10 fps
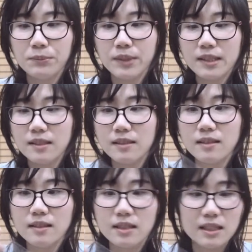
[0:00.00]
but
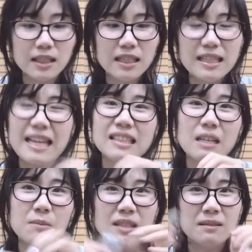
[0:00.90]
it ends
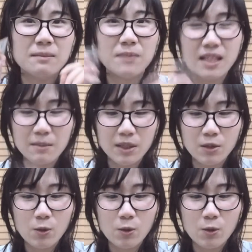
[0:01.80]
up becoming